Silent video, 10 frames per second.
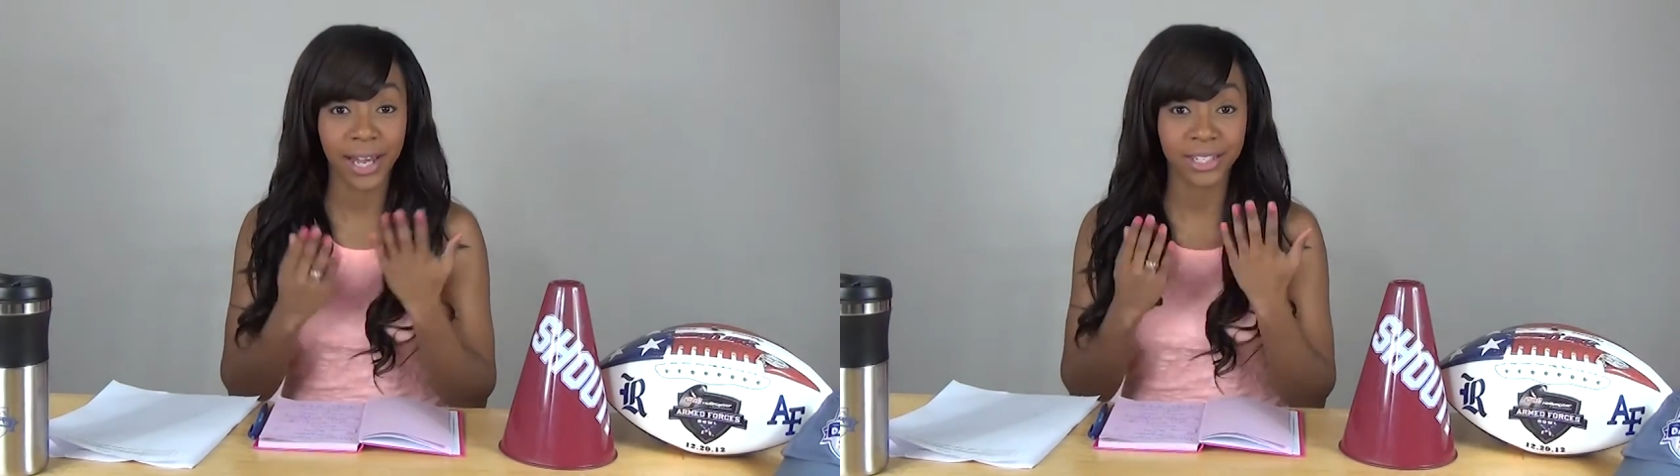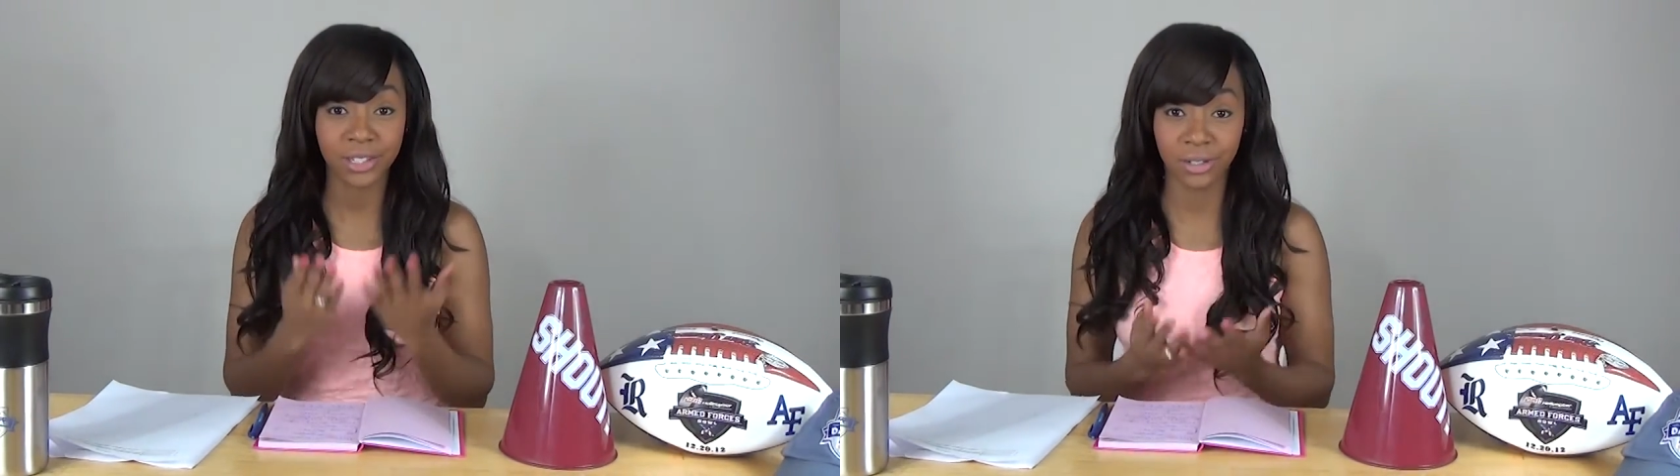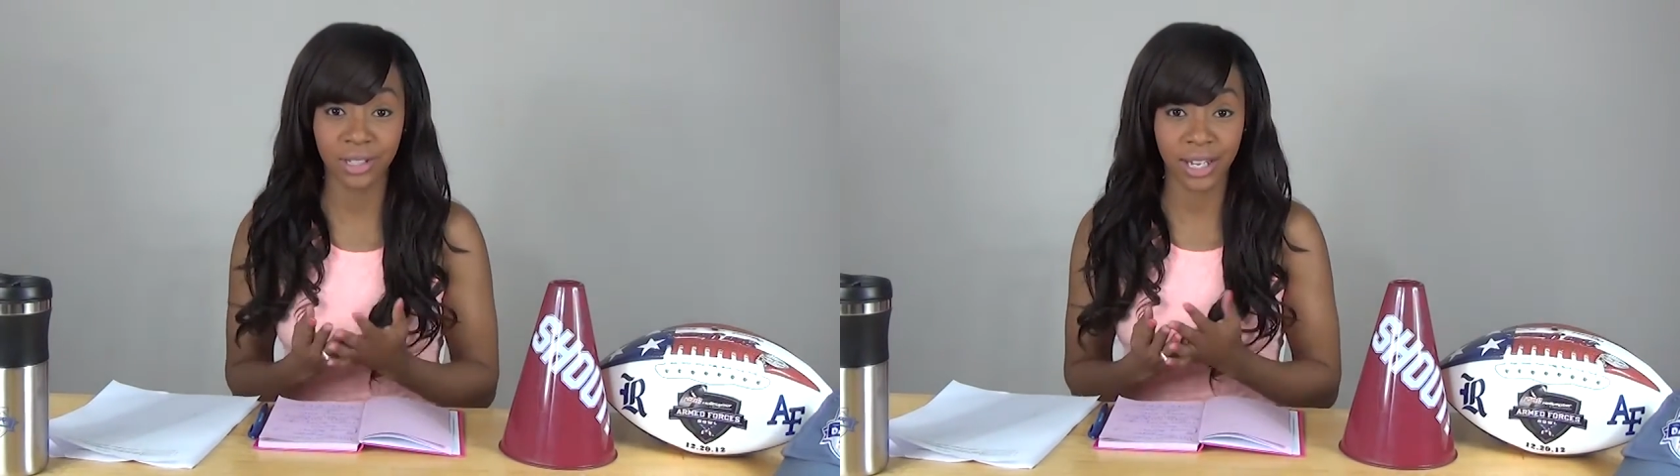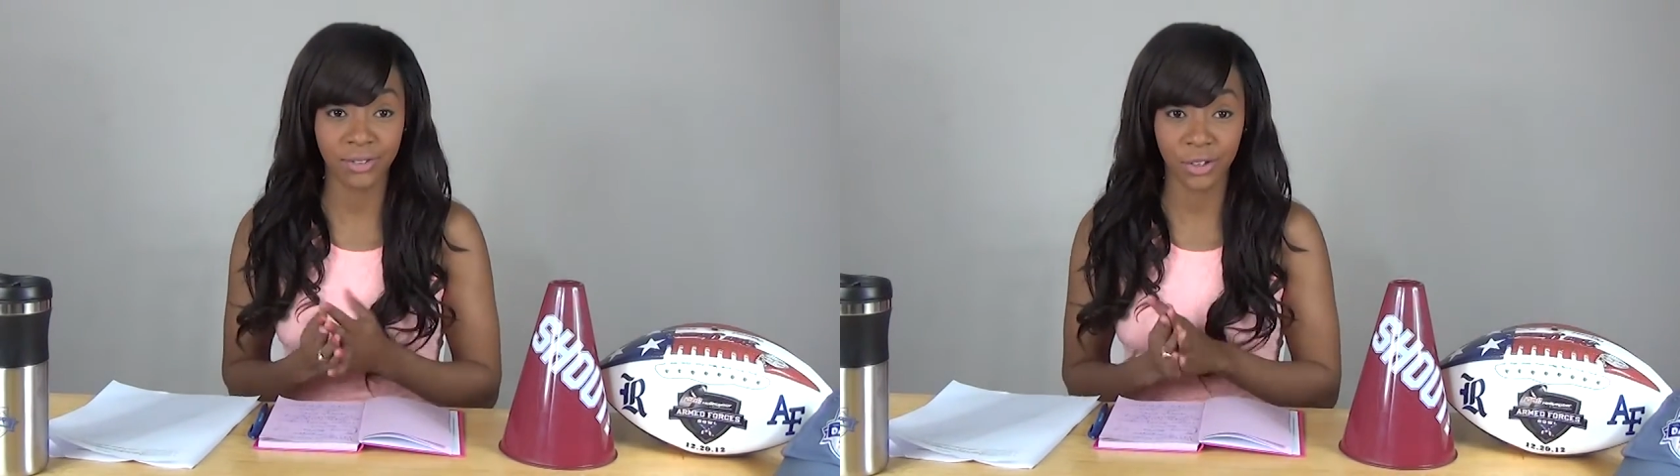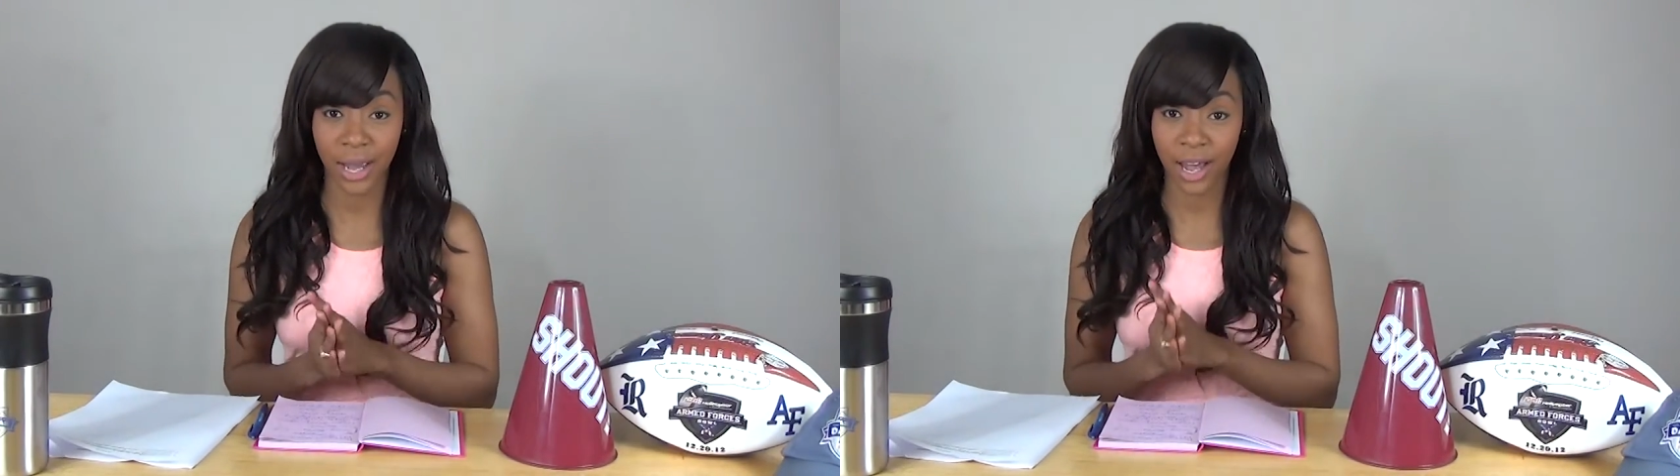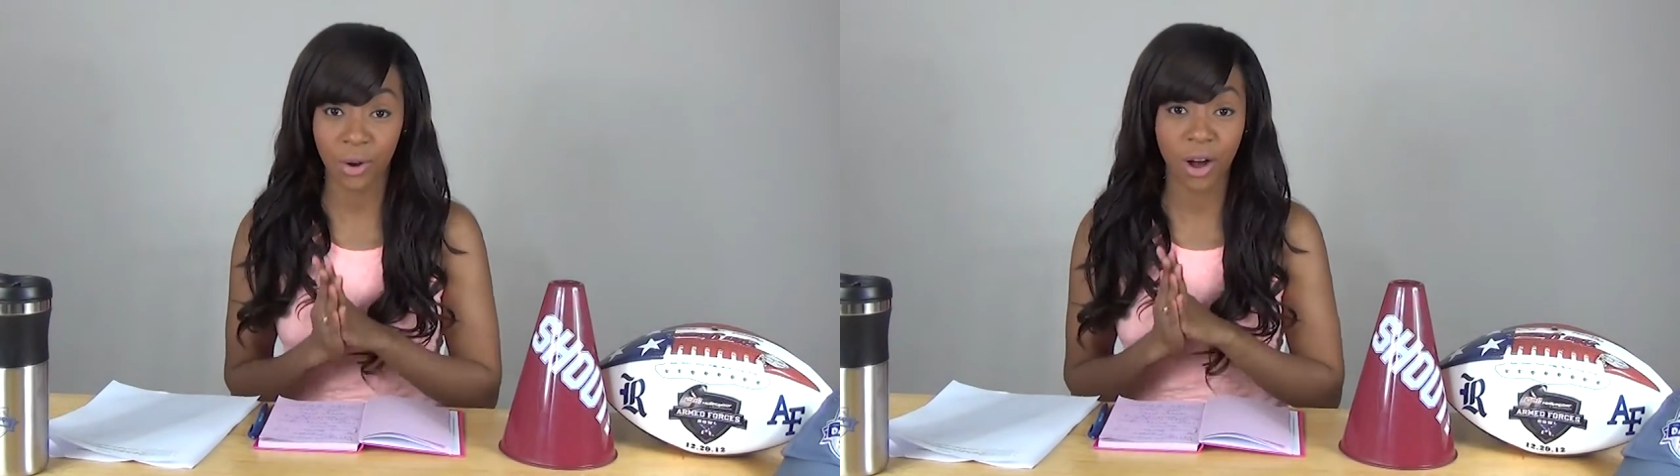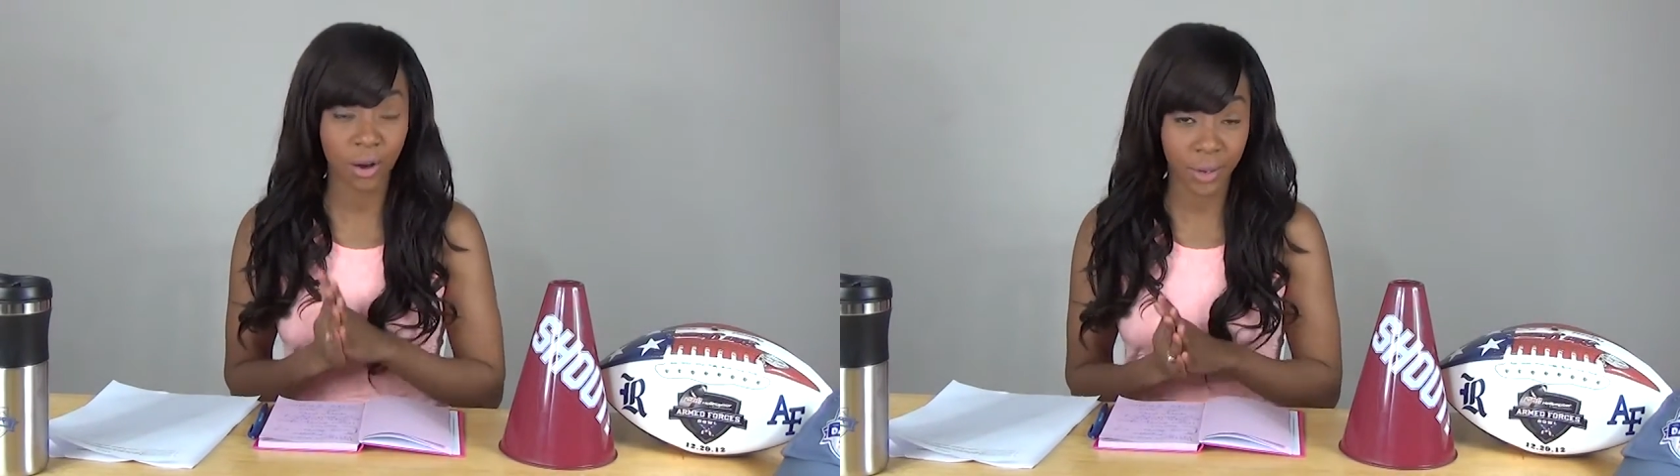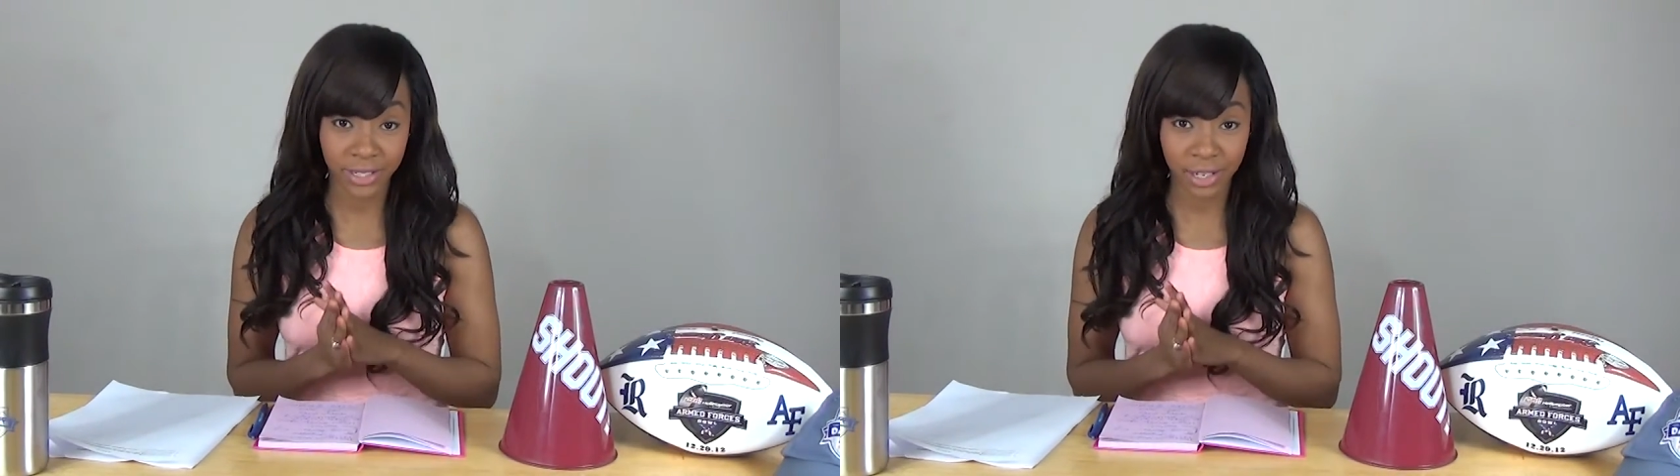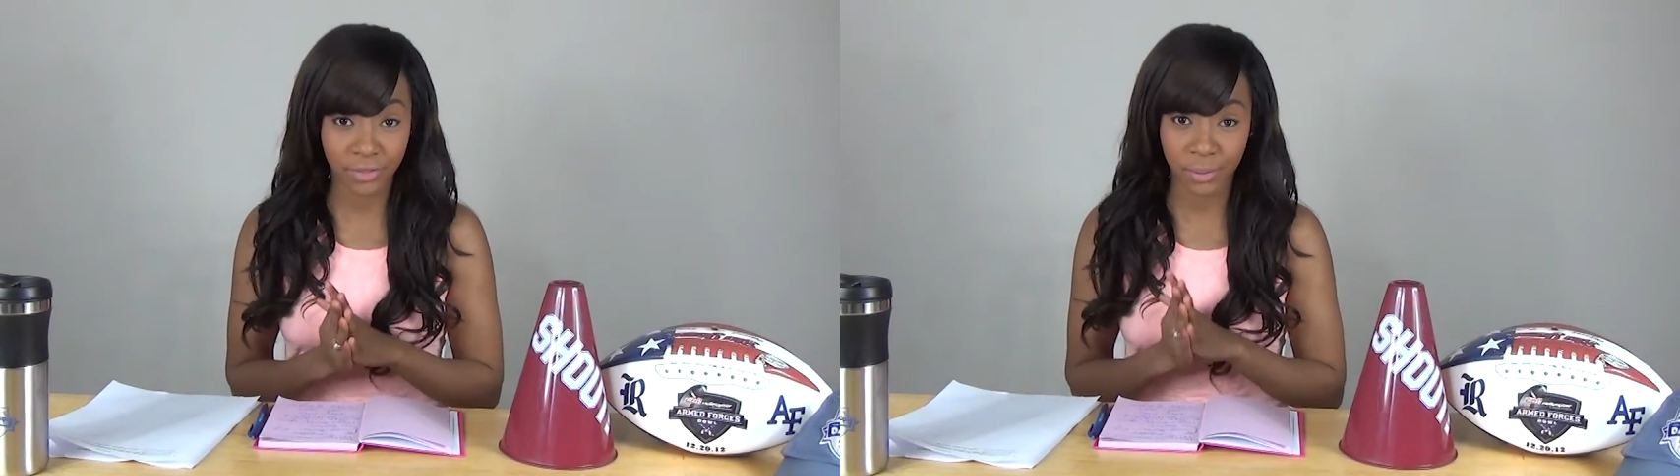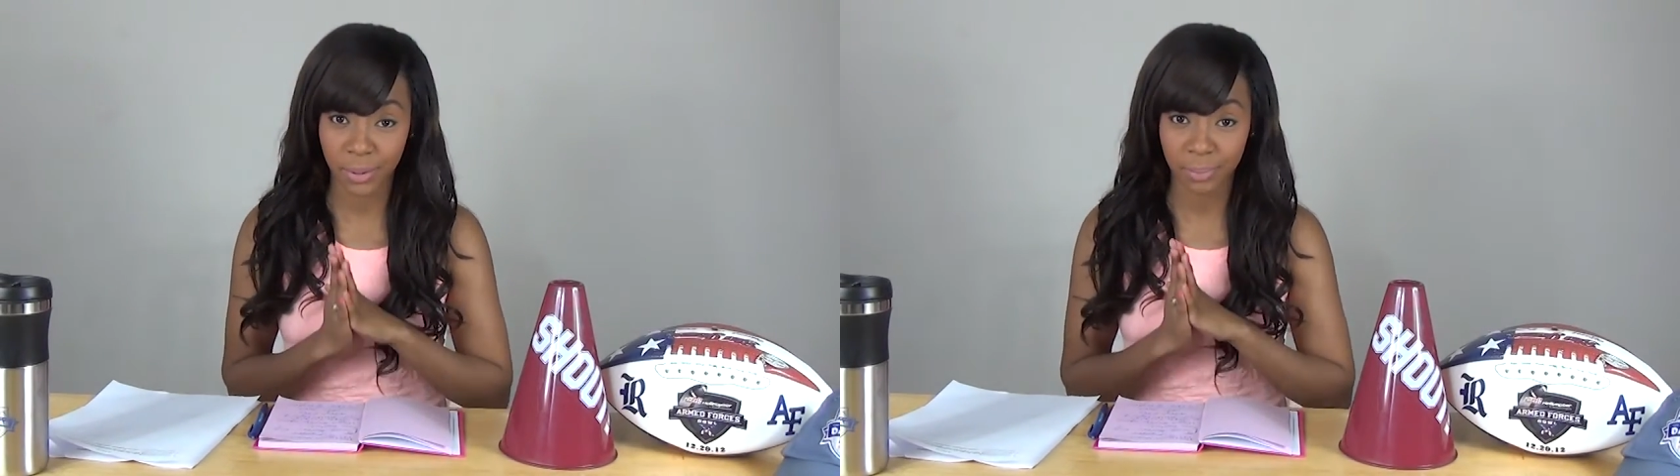I still love you. I will always love
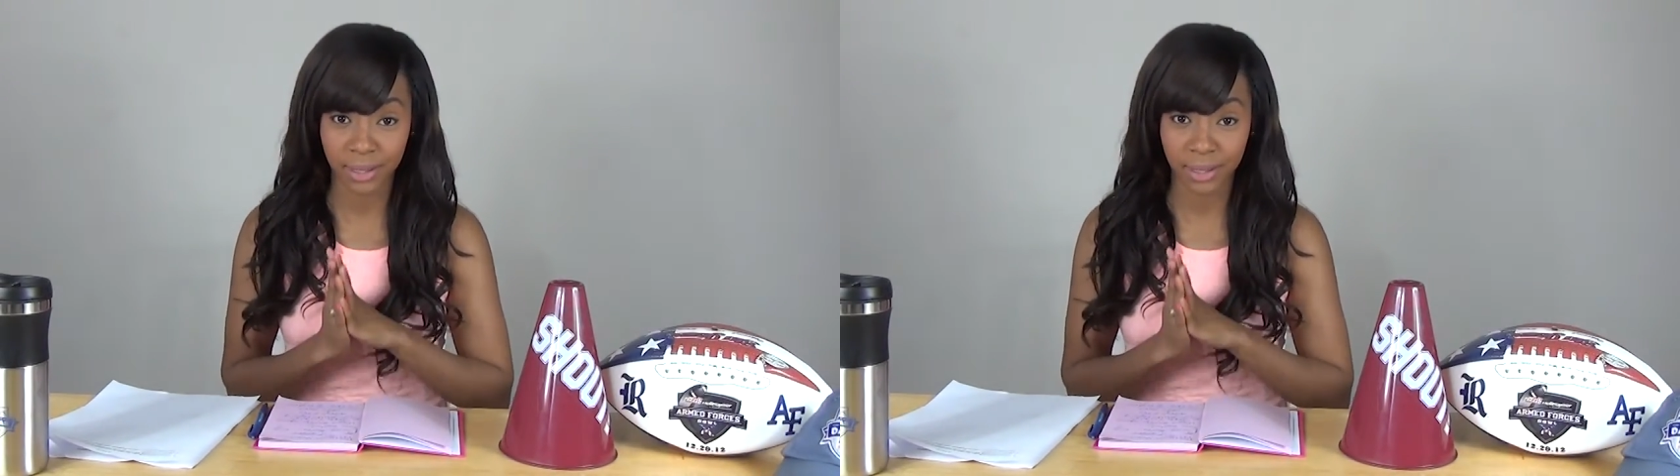you, but